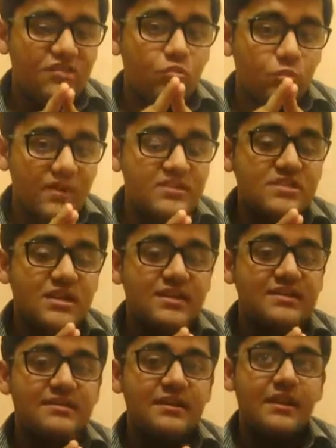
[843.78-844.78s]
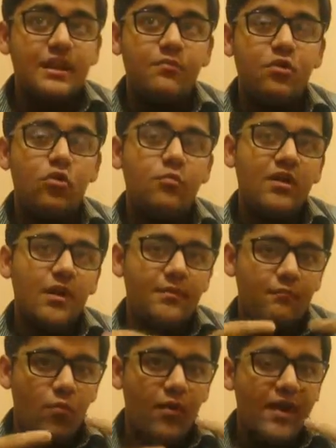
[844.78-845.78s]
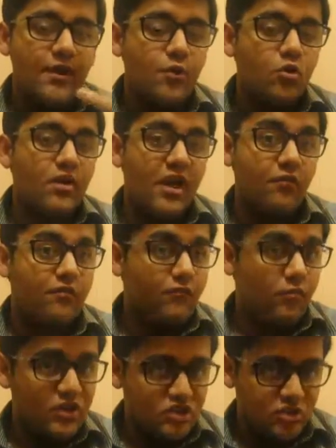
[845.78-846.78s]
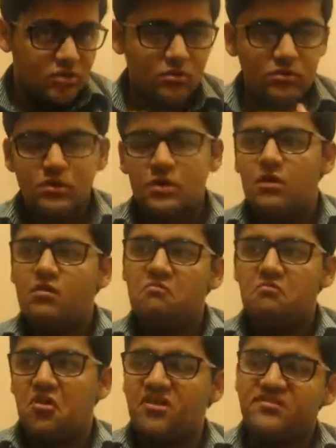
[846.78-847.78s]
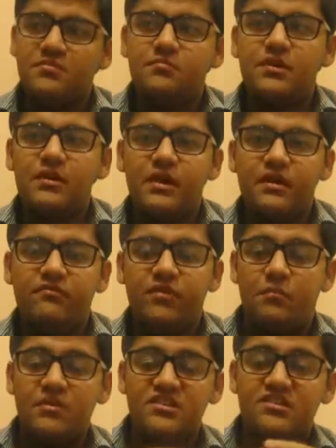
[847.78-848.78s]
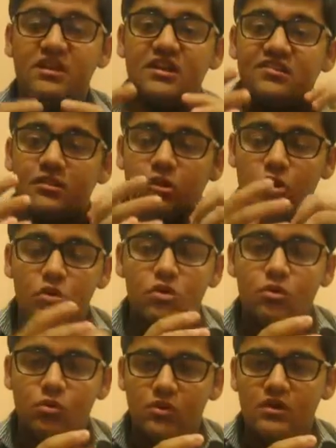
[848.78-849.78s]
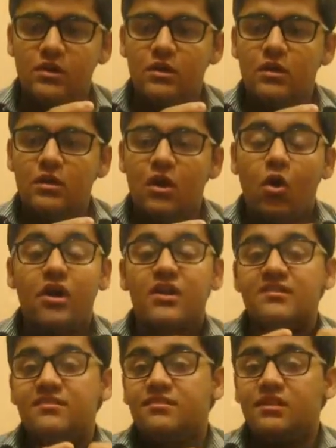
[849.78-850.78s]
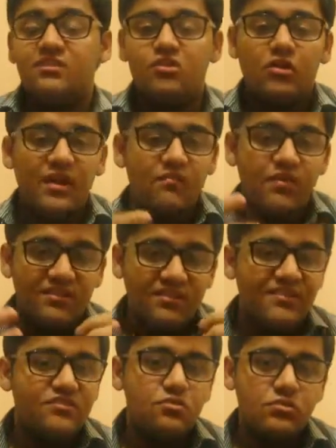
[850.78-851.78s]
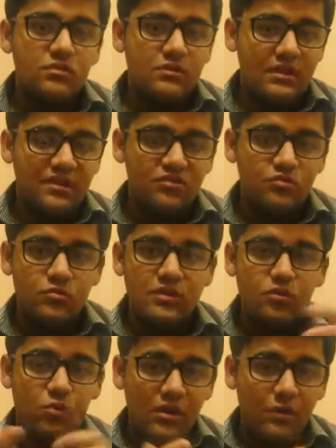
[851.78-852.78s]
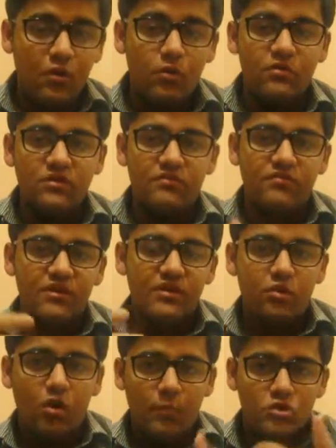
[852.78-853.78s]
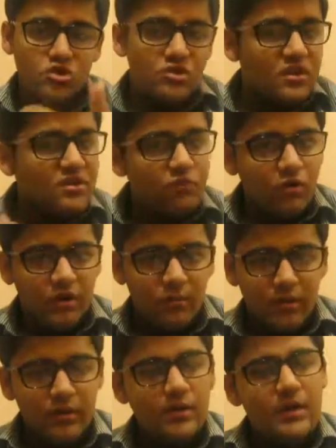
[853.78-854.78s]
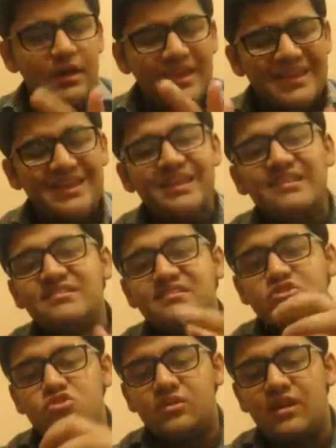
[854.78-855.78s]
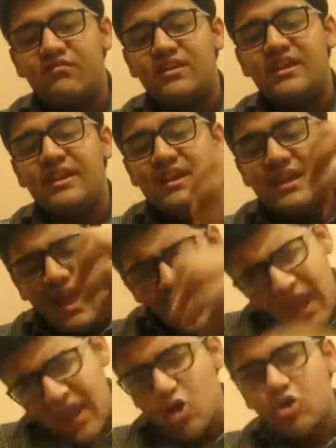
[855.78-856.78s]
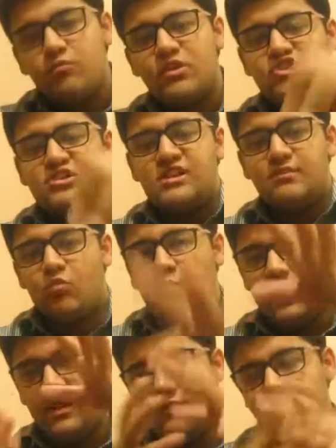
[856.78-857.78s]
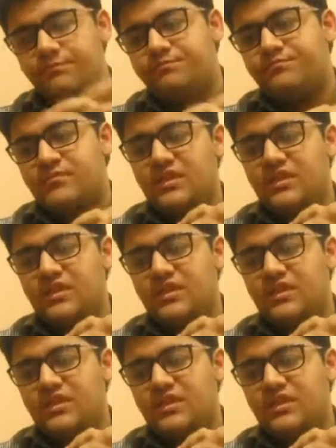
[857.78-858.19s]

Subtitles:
there is one chance that labor could become immobile due to lack of information. For example, if a person is not told or does not have access to the things to be told about different opportunities for labor, he is geographically and occupationally immobile.